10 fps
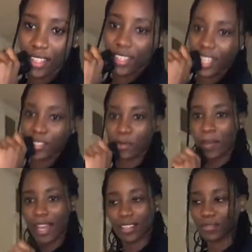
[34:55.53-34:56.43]
Gangsta
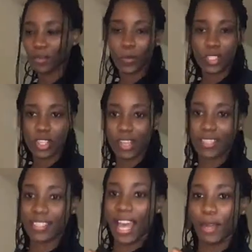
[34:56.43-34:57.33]
Bat, what song
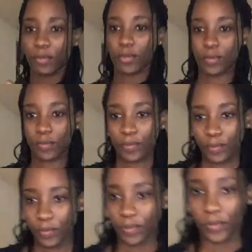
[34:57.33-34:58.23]
is that?
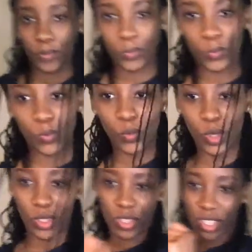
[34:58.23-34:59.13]

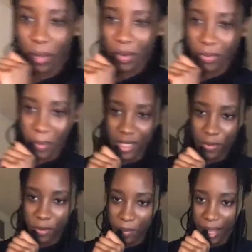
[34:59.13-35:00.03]
This is coming from a
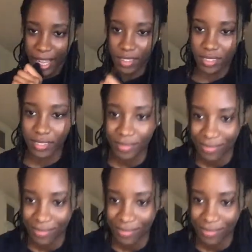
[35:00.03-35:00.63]
different bat.